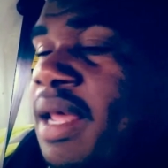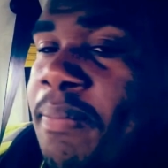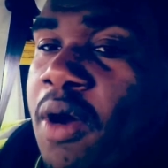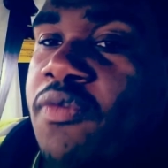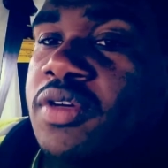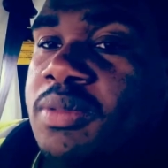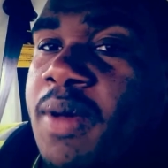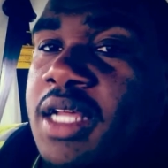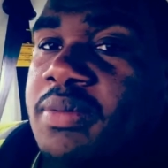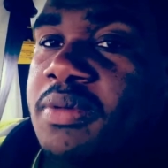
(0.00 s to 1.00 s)
They're both
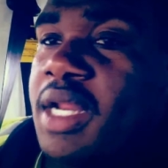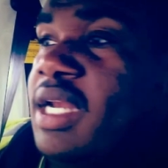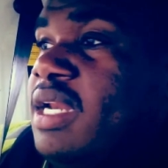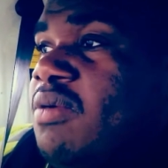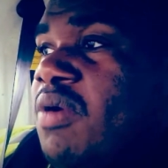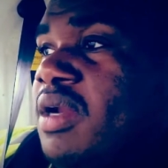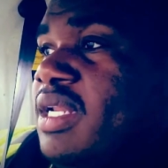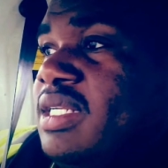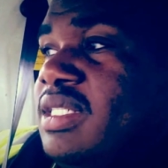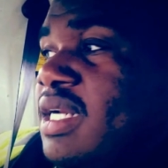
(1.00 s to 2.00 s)
responsible. They need to work
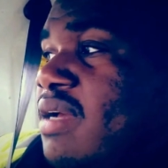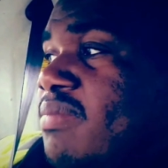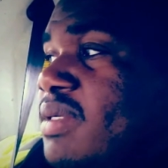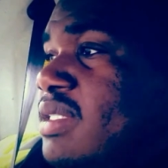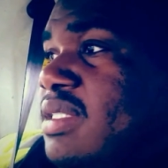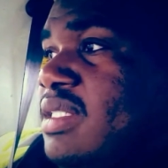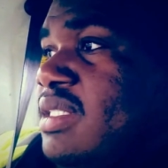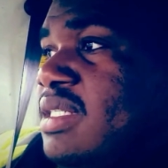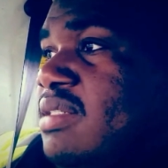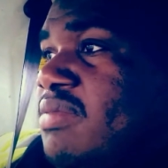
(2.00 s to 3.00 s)
that shit out because
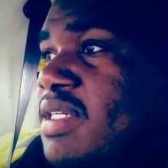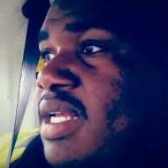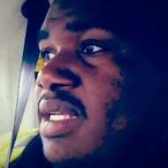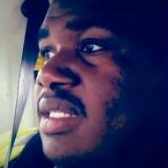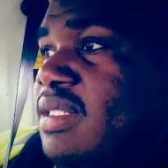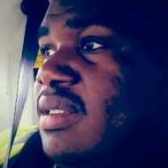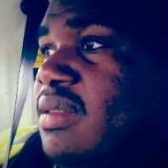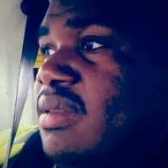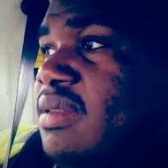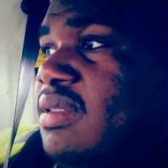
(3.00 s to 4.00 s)
it's, it's ridiculous.
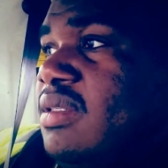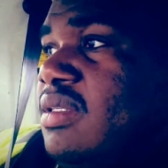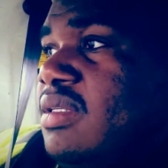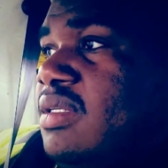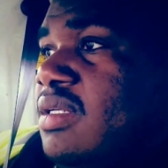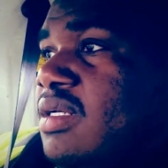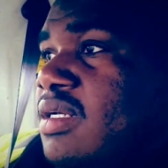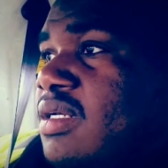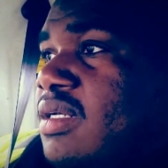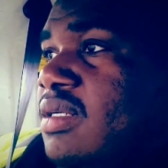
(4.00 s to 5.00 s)

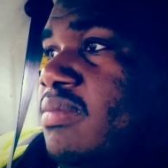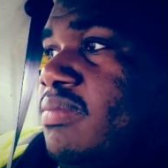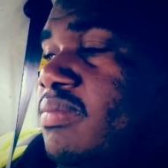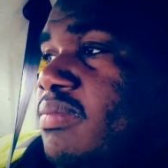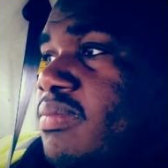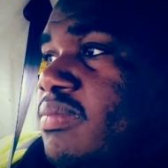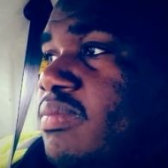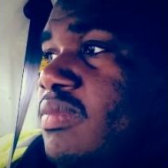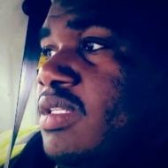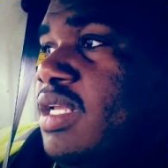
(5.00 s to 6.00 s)
Um,
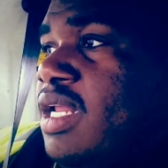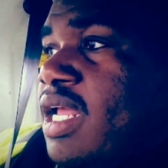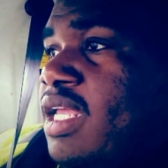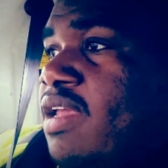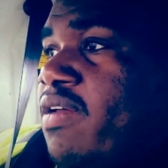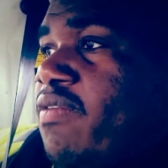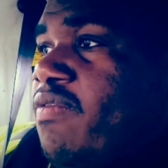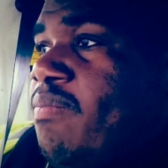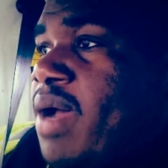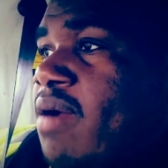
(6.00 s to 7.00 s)
and I
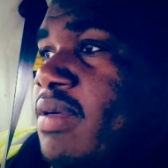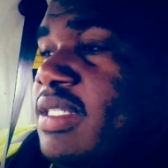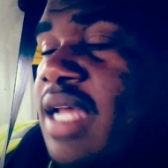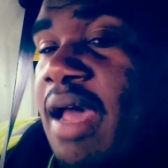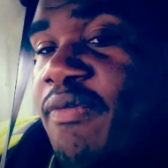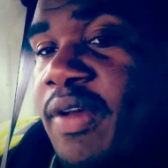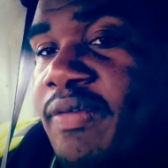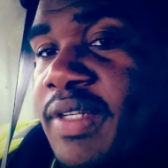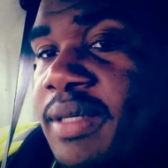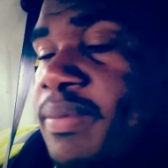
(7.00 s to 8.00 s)
give Byron Scott
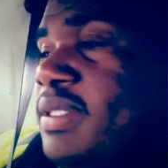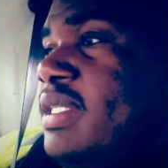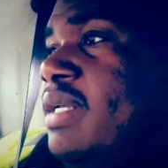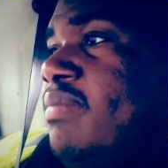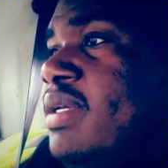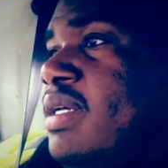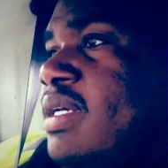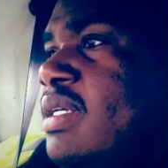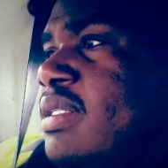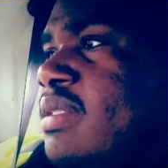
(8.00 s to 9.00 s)
15%
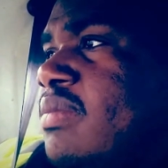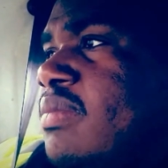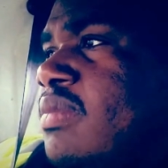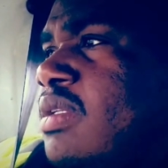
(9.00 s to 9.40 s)
because